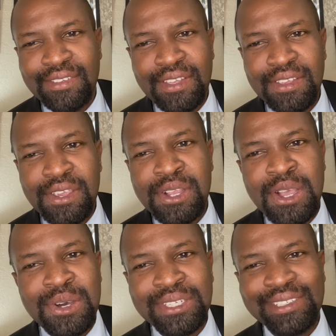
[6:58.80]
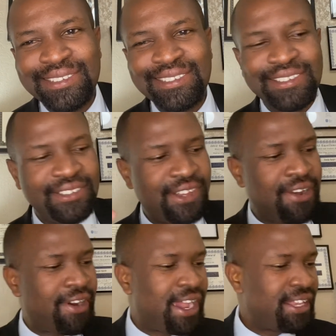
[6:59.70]
you're golden.
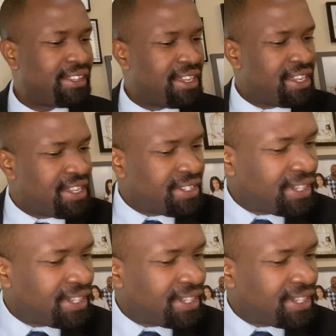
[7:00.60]
All right. So